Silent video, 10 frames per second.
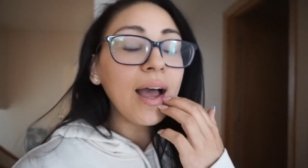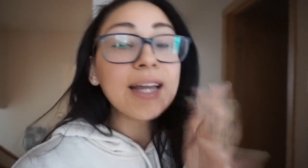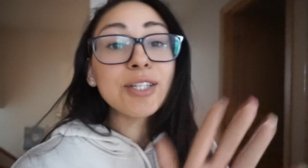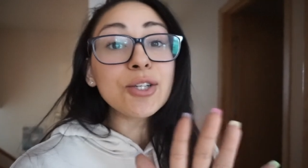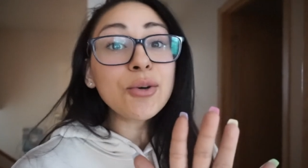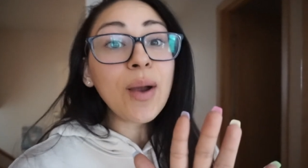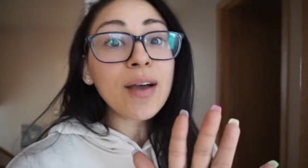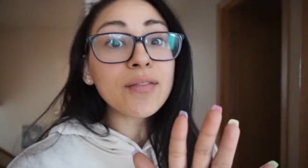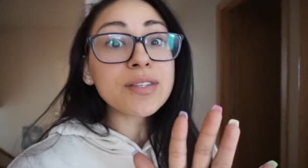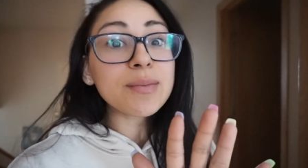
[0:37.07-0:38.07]
I do
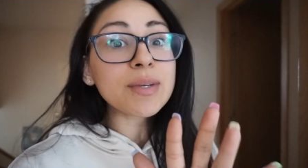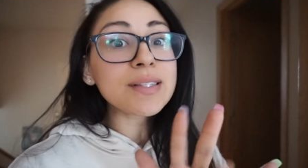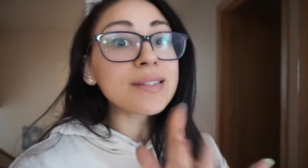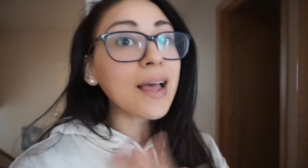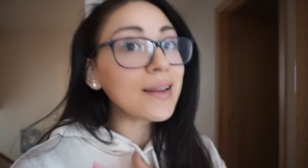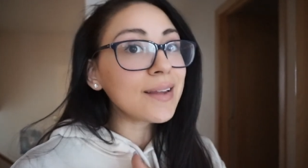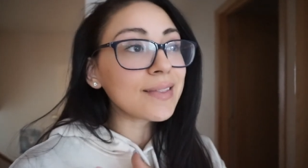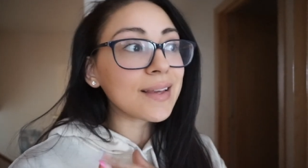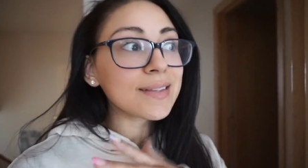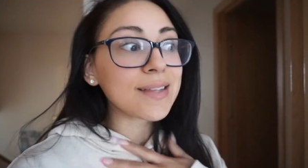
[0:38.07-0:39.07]
have some exciting
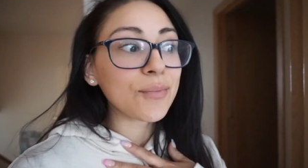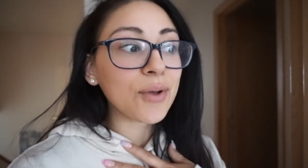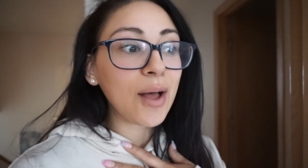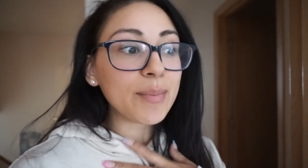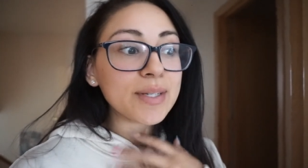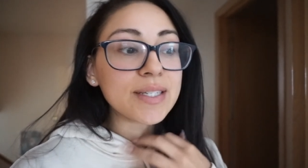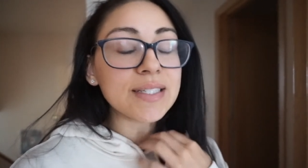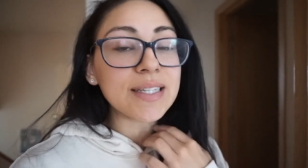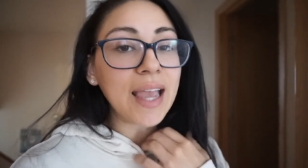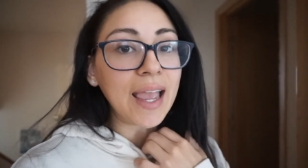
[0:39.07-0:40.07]
things that will happen
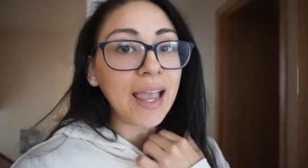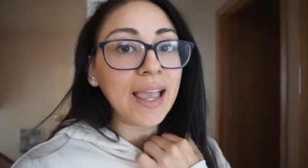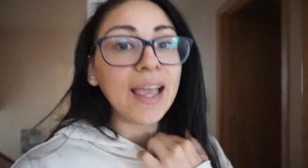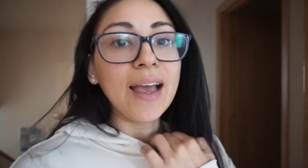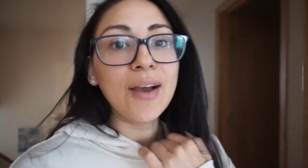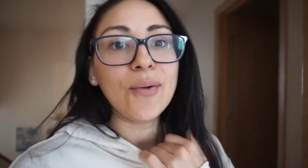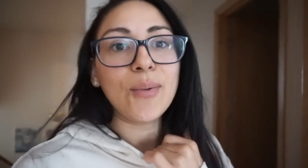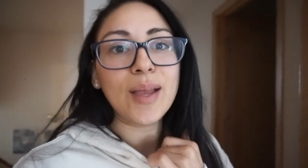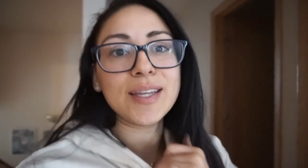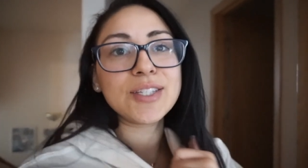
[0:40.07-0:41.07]
today,
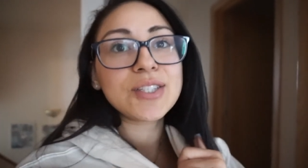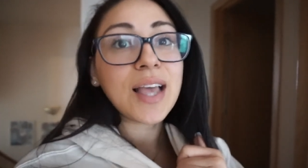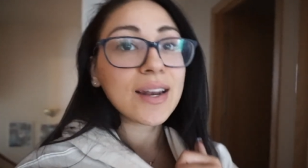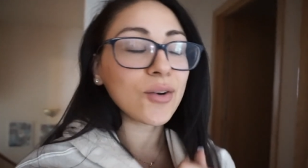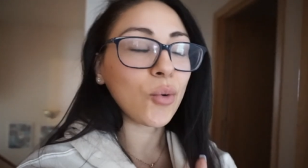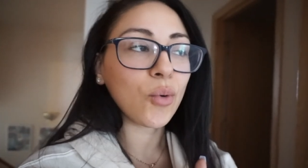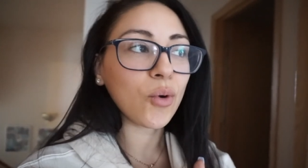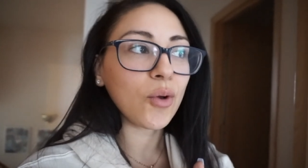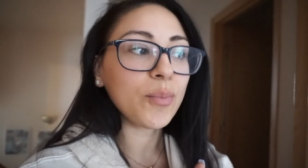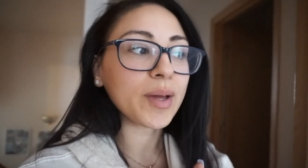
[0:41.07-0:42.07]
which is kinda
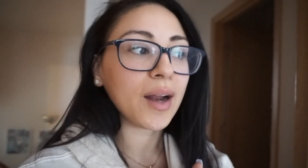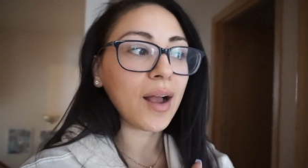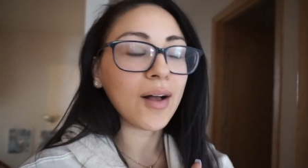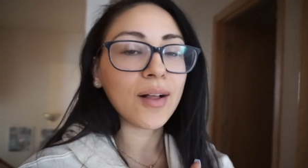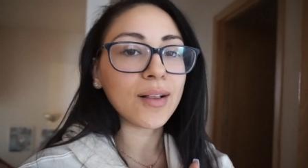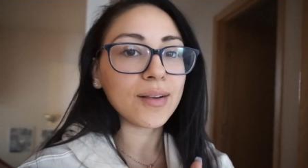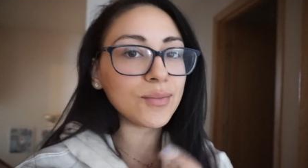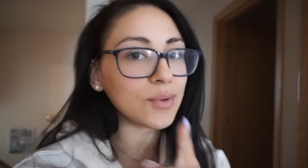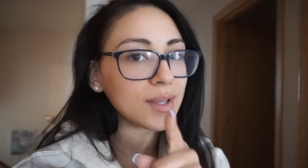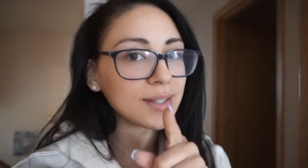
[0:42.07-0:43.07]
cool, but I'll, I
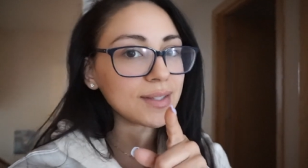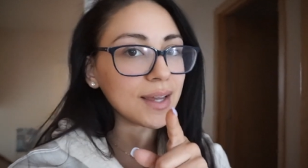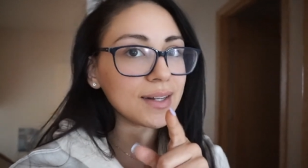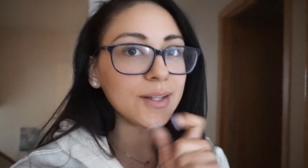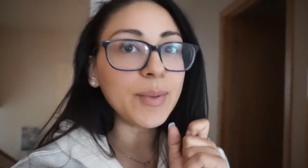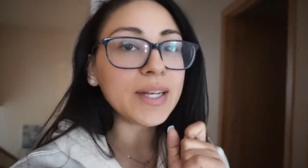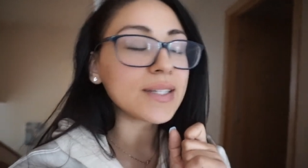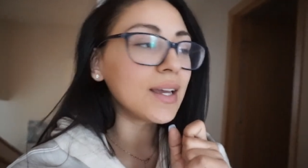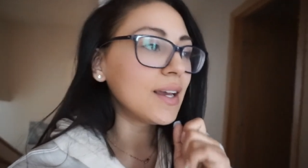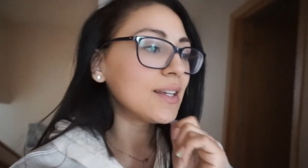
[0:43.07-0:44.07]
will get to that in a little bit.
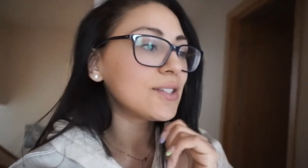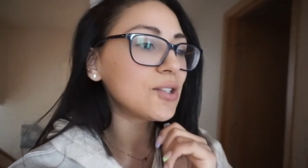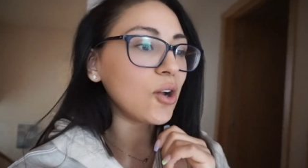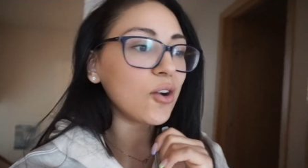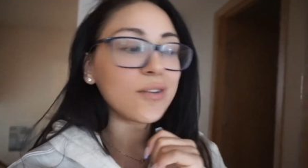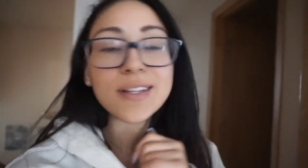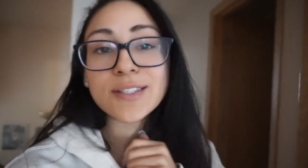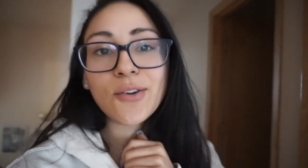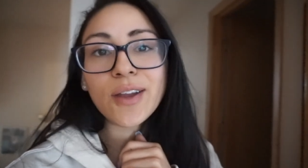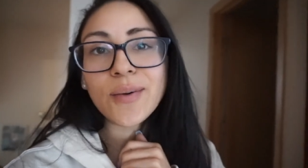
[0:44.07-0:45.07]
So let's
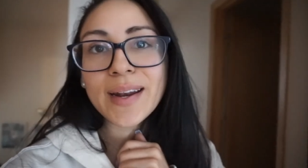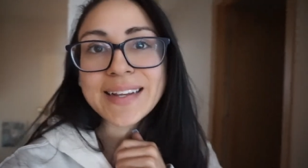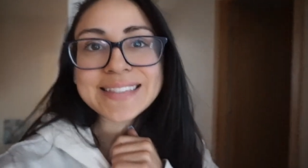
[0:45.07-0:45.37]
go get ready.